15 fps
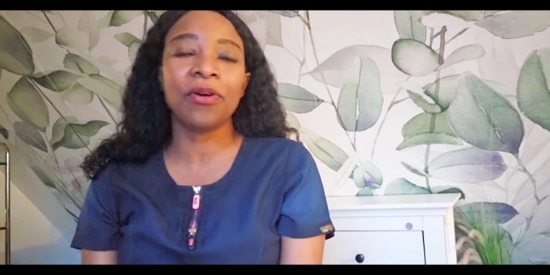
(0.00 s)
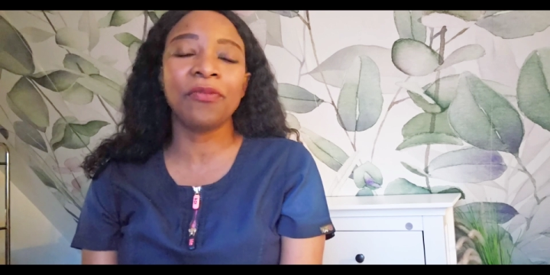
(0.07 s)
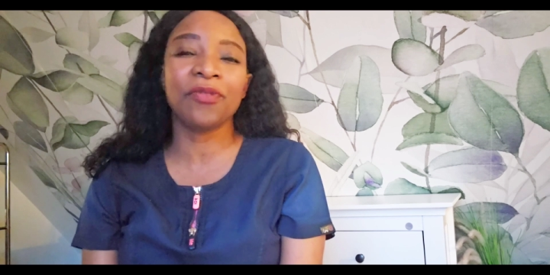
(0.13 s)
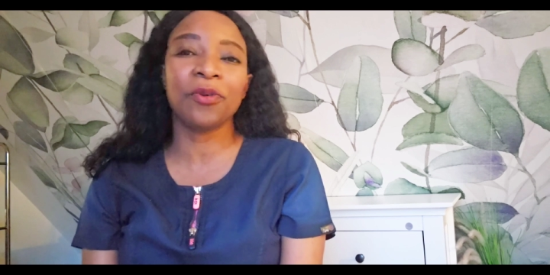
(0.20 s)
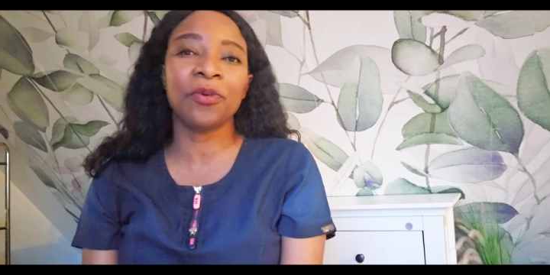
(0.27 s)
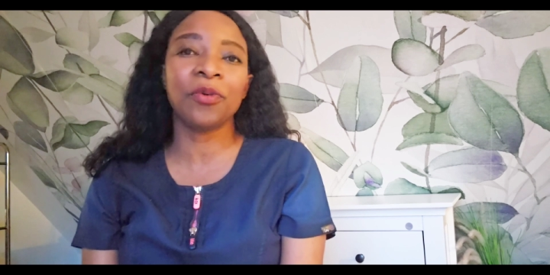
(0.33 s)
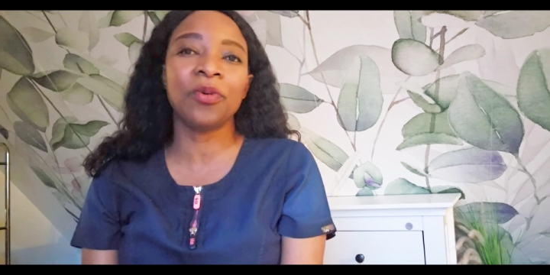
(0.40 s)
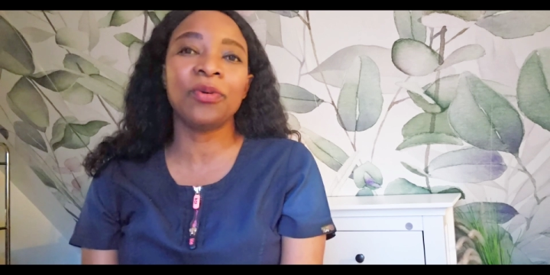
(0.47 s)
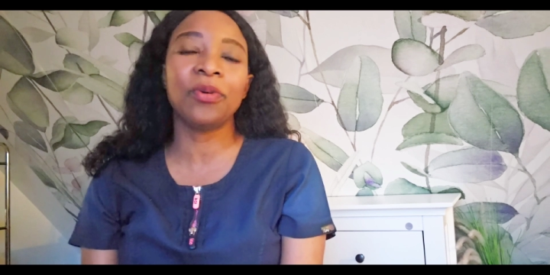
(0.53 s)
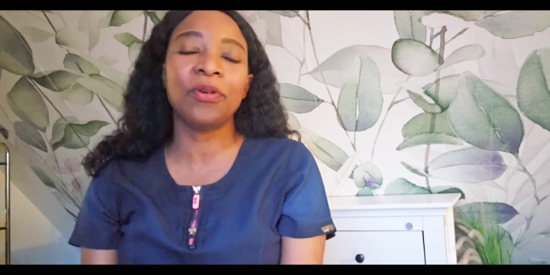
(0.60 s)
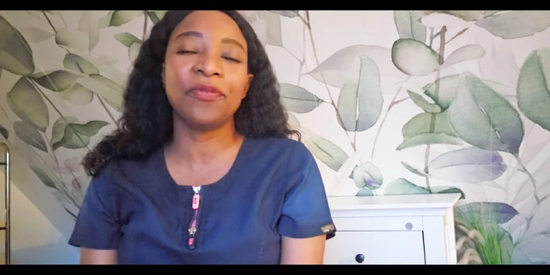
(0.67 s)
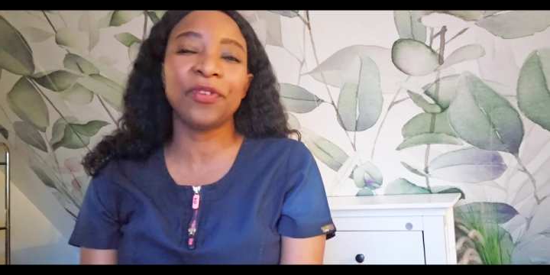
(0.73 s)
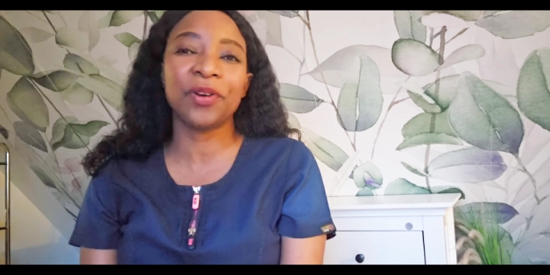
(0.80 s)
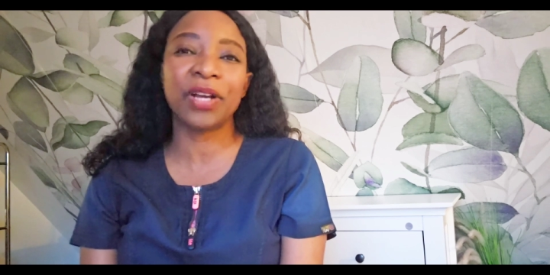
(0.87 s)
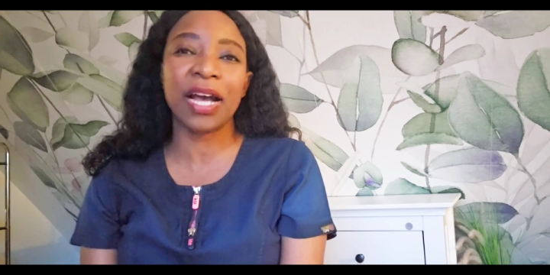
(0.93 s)
of
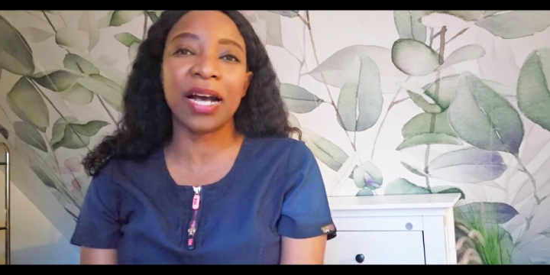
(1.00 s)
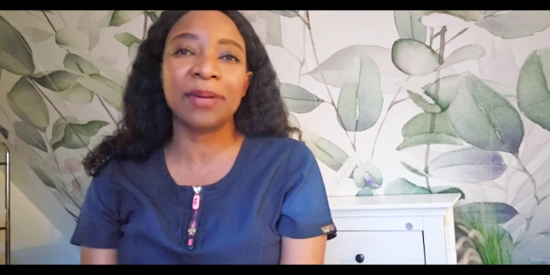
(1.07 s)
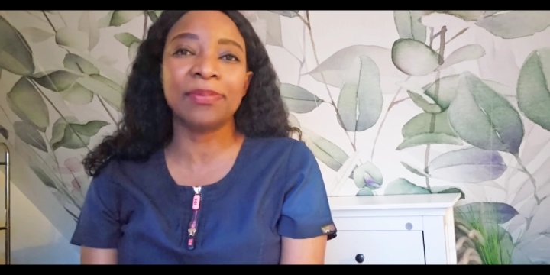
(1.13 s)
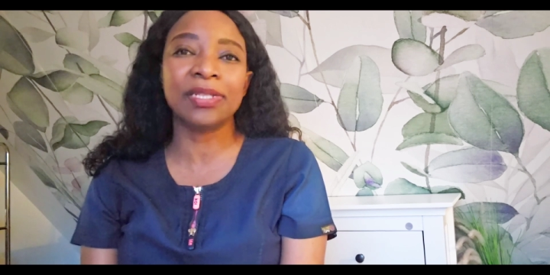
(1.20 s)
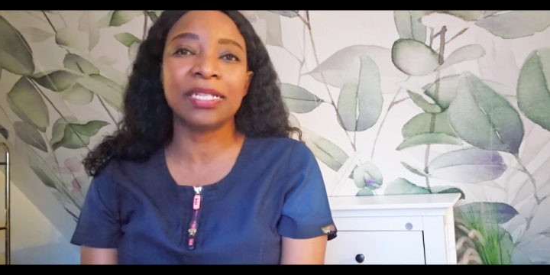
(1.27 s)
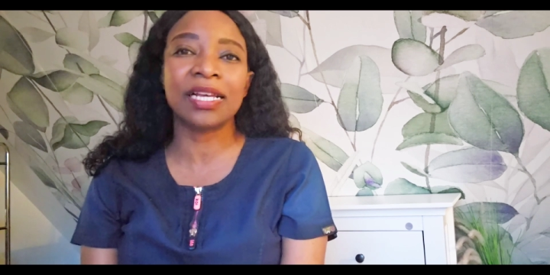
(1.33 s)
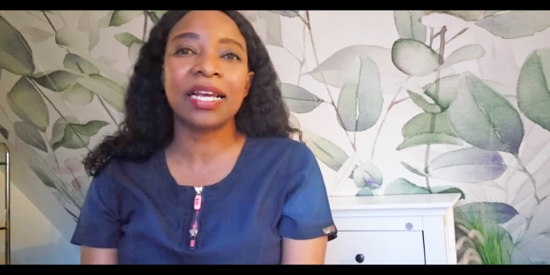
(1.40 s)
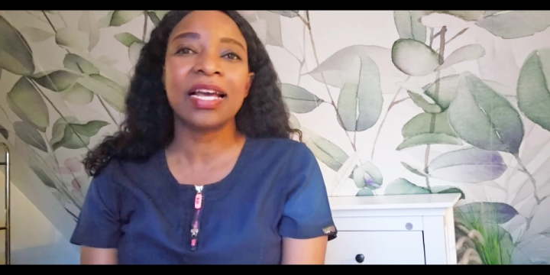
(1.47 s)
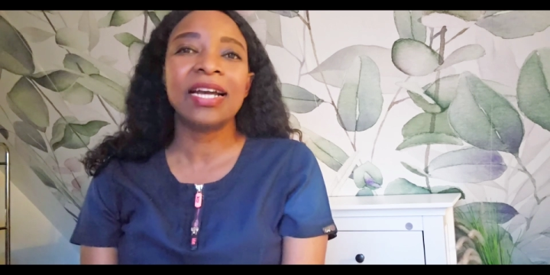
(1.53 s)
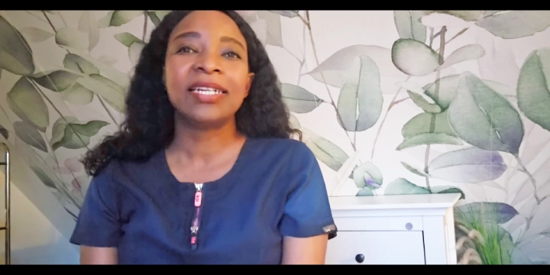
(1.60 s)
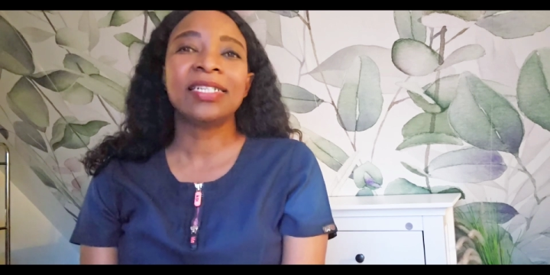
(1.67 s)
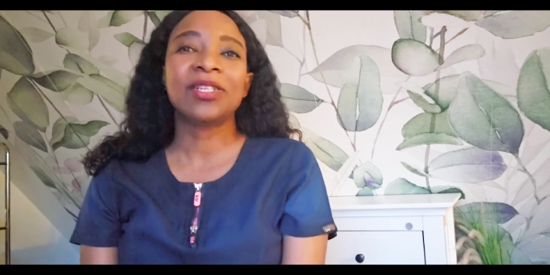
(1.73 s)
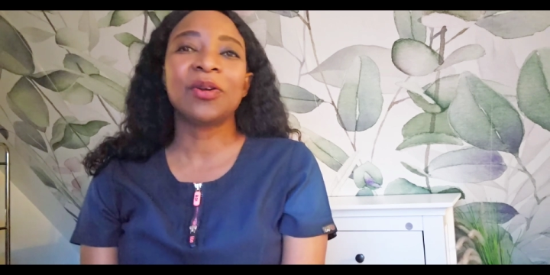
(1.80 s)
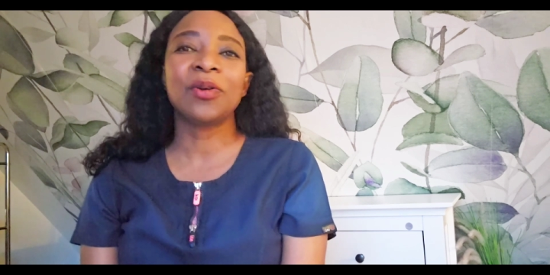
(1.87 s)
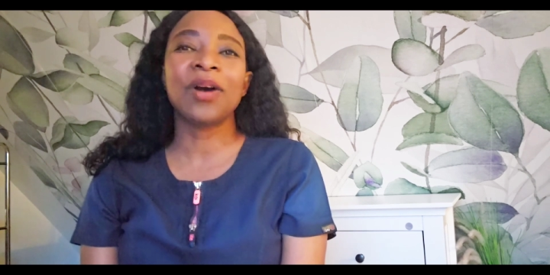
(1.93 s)
your gums.
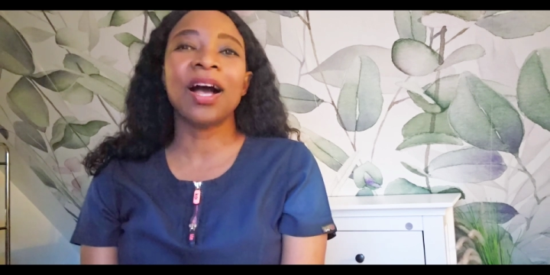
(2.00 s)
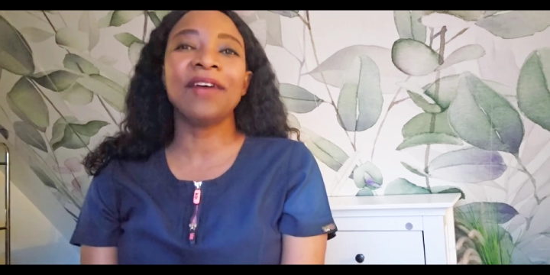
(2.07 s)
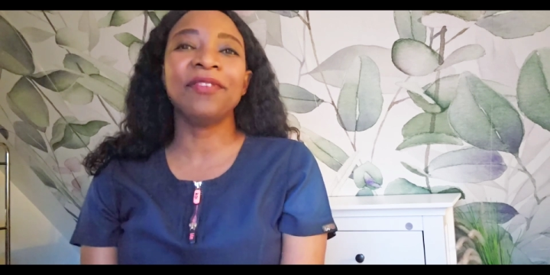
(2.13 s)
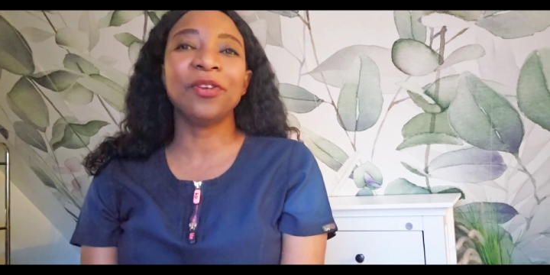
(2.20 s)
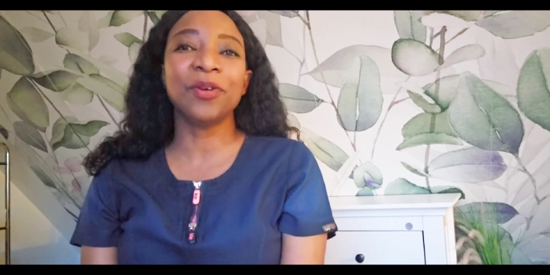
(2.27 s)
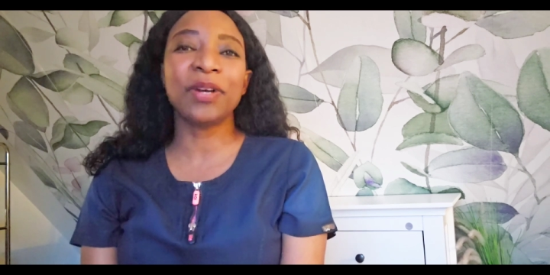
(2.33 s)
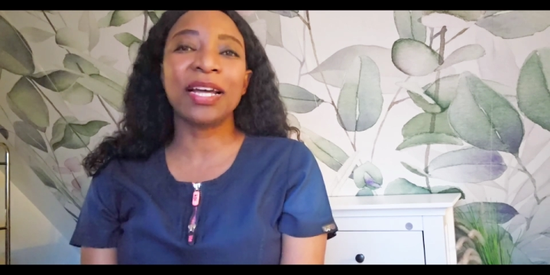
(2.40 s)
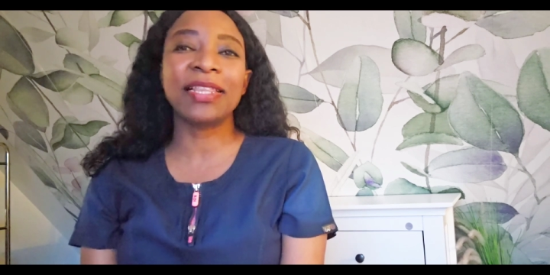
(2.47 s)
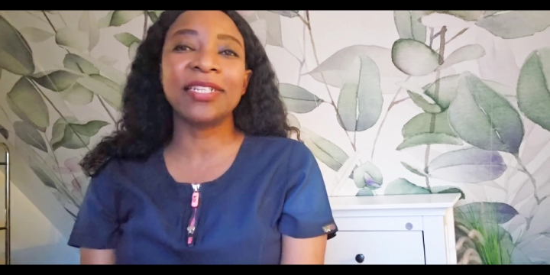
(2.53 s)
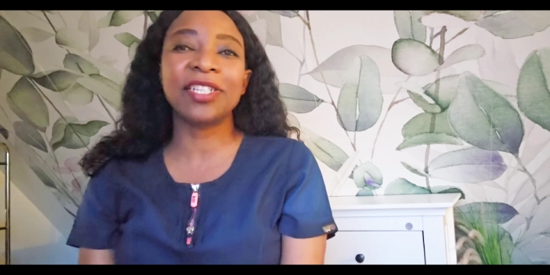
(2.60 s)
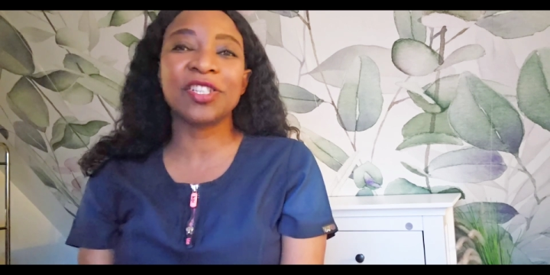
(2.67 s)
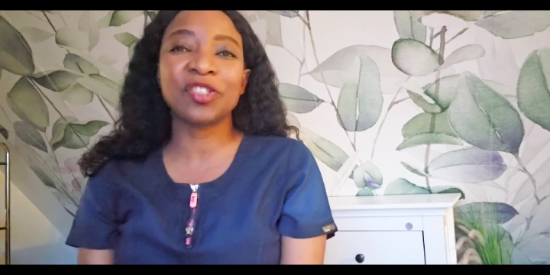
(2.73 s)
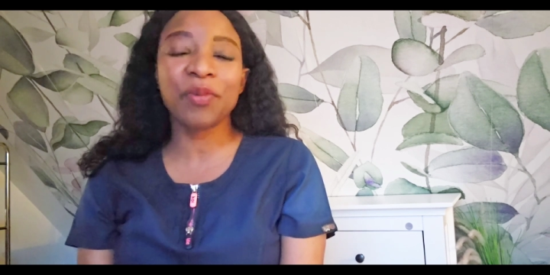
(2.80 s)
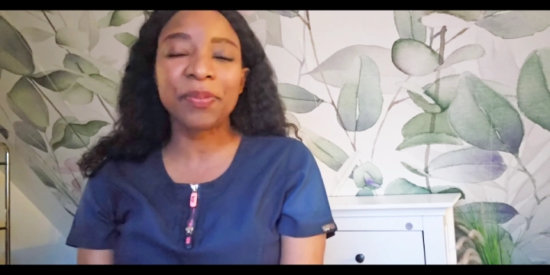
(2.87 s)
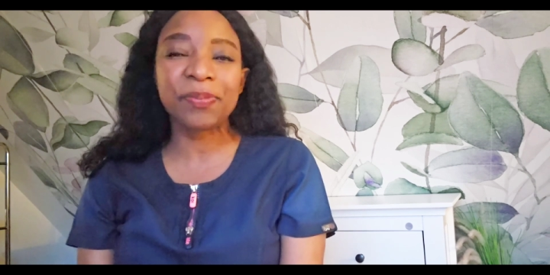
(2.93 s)
So have a look at the
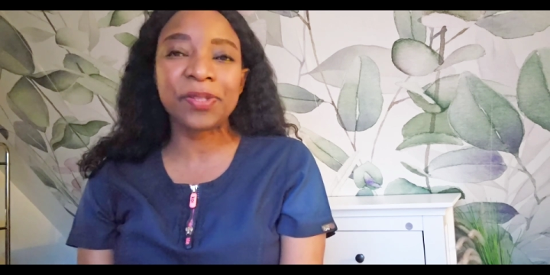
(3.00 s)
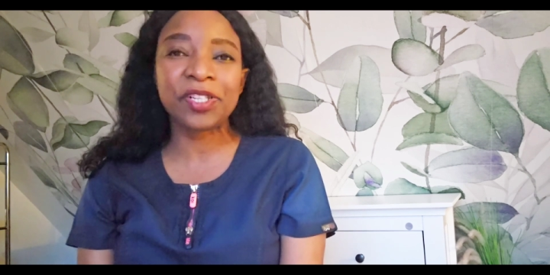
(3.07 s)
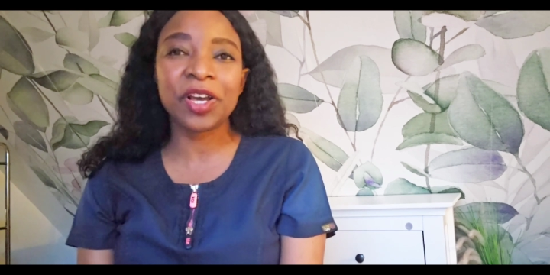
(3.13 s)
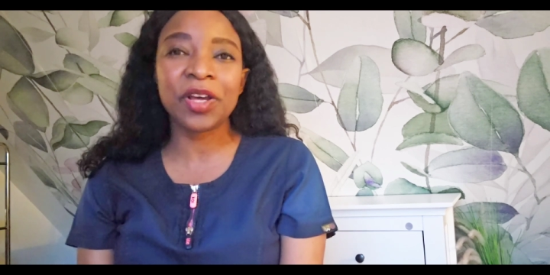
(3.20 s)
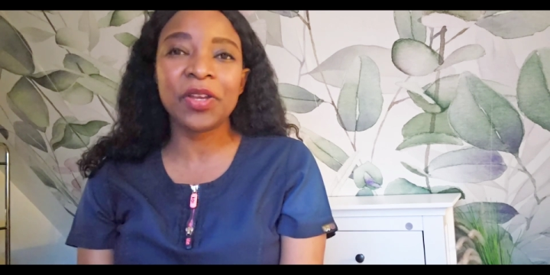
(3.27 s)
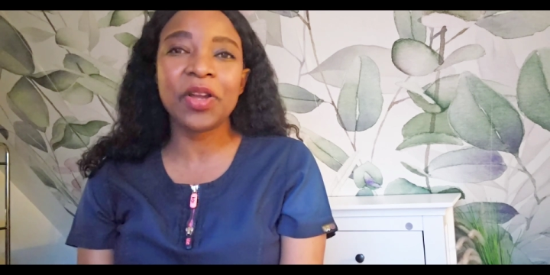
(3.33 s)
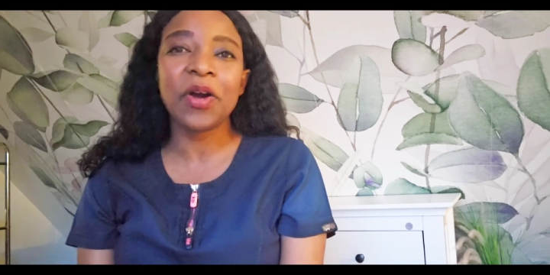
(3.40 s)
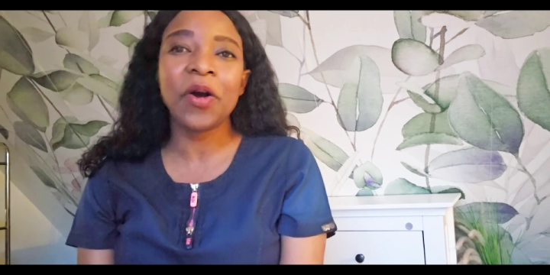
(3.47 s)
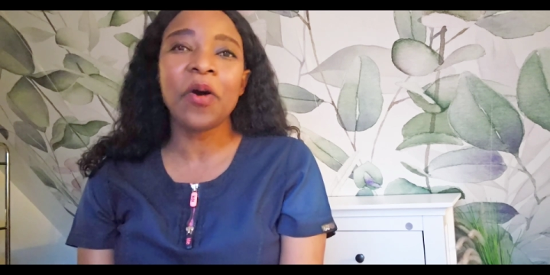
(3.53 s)
description